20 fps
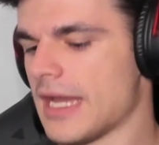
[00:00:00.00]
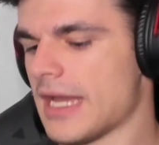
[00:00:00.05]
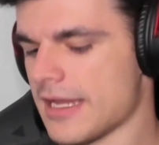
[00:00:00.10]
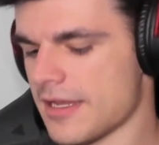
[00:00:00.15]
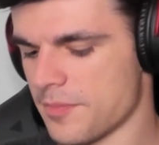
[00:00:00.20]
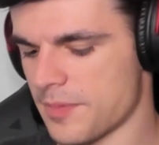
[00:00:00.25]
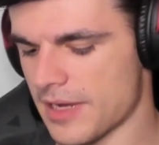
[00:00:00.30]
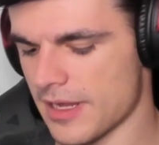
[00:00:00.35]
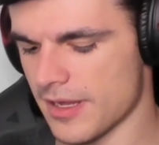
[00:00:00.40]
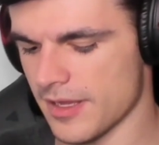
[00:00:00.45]
I
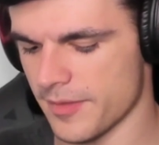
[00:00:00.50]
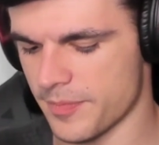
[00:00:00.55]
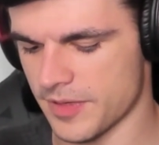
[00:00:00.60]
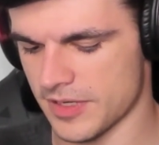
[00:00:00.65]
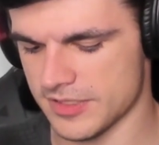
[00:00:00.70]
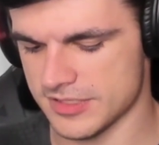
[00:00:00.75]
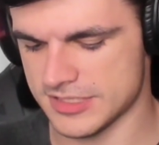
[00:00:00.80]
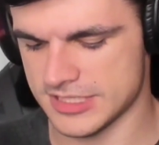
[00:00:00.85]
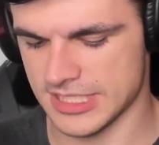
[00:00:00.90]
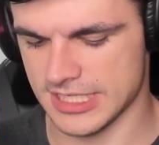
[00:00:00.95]
could probably
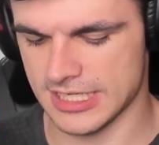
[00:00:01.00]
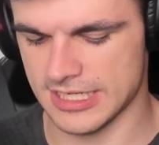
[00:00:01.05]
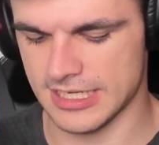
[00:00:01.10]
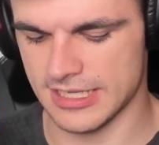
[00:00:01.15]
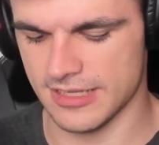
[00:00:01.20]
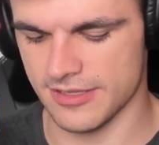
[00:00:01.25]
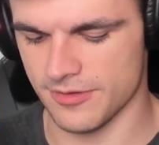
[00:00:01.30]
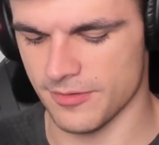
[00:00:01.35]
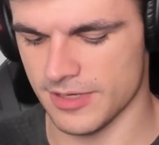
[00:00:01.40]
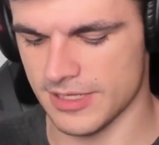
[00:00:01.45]
post, like,
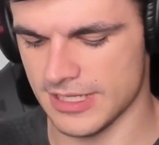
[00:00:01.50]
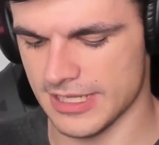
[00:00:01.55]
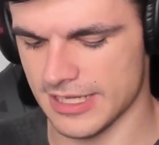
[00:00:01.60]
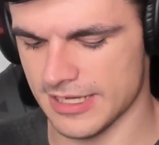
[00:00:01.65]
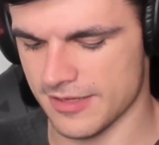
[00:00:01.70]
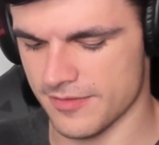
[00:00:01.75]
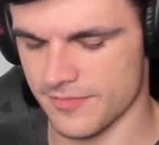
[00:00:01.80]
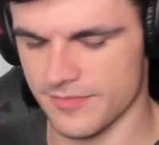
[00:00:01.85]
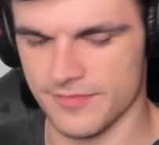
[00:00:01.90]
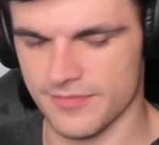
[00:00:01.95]
another one,
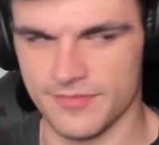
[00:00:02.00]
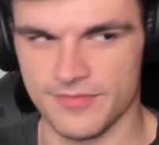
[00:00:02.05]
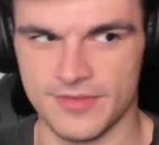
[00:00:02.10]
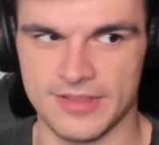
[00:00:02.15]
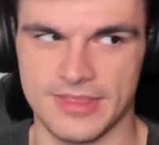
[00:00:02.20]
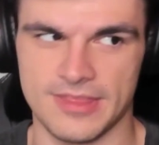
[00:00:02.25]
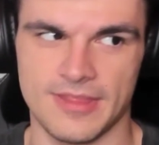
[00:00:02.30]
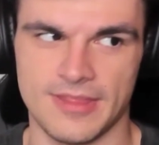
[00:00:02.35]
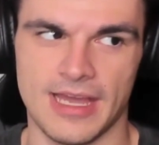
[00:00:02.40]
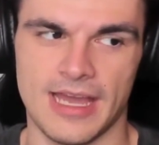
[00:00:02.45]
like,
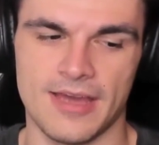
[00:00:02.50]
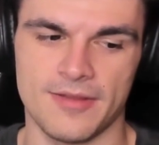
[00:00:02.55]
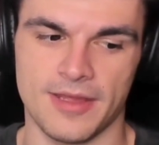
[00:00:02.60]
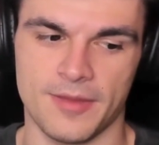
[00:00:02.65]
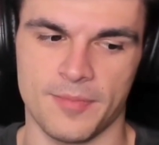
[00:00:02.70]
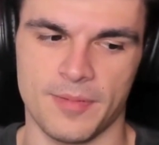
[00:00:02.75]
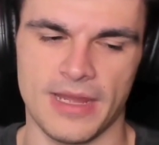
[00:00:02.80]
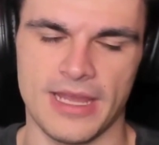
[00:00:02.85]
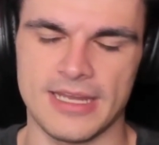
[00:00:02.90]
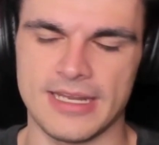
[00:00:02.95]
with, I
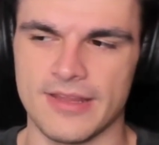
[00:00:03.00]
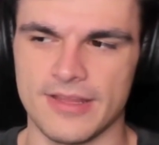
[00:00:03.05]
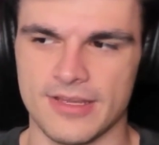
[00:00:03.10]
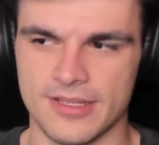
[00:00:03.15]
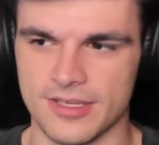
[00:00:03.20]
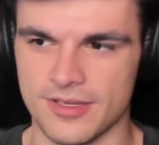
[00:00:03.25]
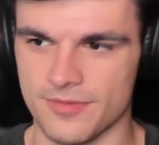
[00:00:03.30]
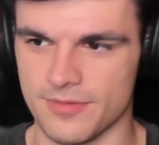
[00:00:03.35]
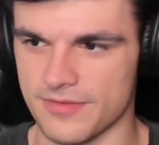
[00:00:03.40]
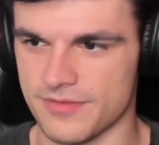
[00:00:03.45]
like, probably another
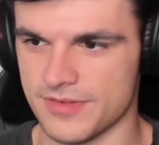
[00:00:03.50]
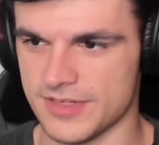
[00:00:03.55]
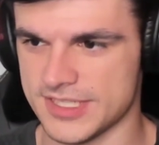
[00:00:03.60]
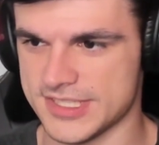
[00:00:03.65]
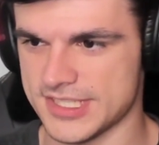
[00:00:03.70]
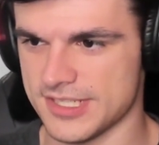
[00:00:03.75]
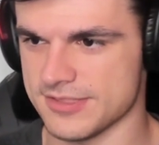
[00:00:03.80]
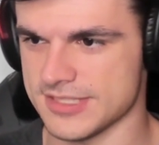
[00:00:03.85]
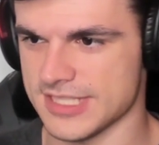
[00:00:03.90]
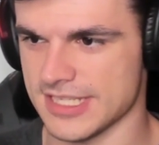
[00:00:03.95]
good one for
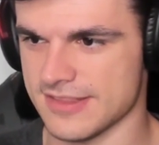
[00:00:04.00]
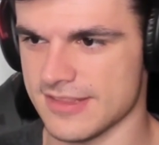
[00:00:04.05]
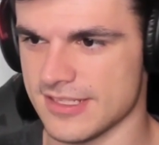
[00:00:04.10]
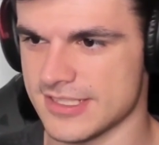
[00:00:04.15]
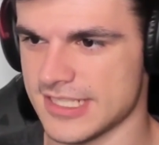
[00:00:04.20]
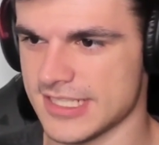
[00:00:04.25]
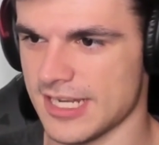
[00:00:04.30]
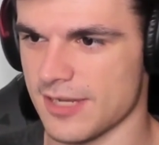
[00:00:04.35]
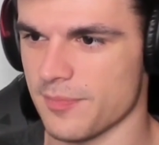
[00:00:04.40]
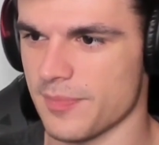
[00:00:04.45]
sure is, like, the
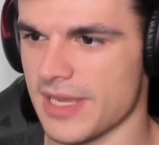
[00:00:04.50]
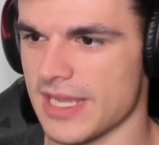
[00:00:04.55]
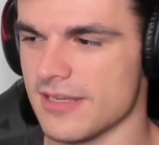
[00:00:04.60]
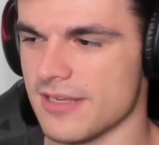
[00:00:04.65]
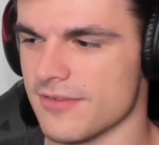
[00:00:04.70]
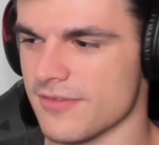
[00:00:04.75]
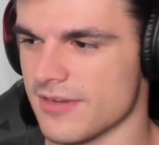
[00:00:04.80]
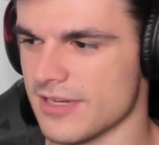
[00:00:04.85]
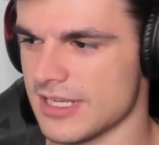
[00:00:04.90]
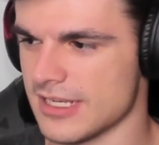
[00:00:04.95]

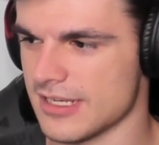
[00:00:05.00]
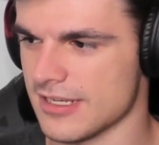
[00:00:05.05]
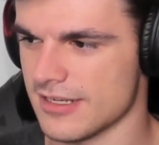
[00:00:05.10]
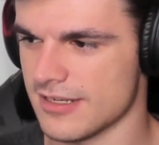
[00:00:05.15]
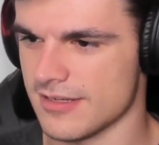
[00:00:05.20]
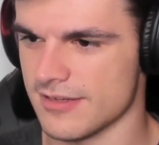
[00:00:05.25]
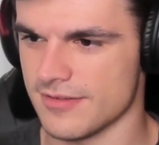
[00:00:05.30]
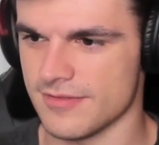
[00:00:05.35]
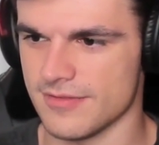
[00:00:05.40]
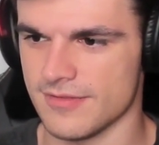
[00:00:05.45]
champagne one.
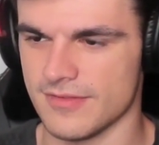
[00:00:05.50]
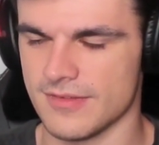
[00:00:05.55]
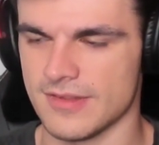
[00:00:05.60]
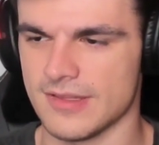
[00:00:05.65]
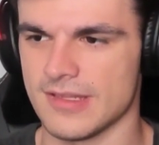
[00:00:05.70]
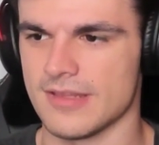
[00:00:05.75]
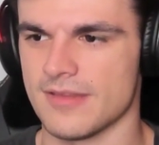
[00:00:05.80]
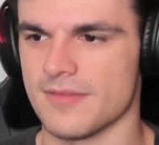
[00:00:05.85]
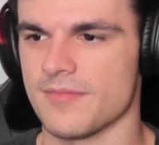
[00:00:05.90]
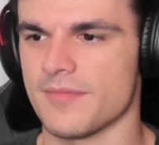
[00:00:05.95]

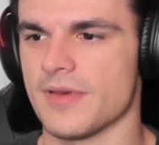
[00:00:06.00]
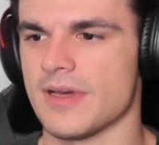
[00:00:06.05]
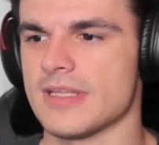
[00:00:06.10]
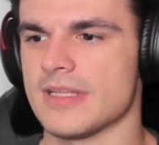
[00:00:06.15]
Wait,